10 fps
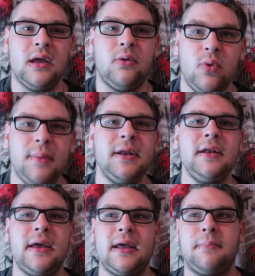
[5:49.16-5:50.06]

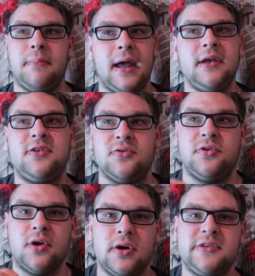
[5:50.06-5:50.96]
Women and men do
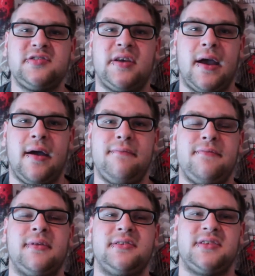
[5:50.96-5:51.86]
not have
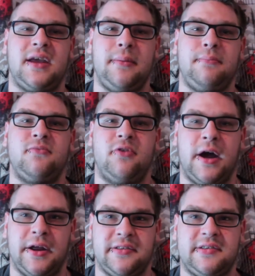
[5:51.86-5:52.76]
the same
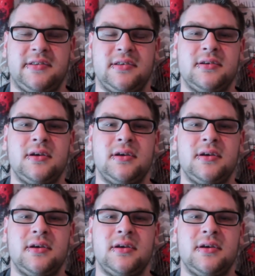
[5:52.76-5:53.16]
rights.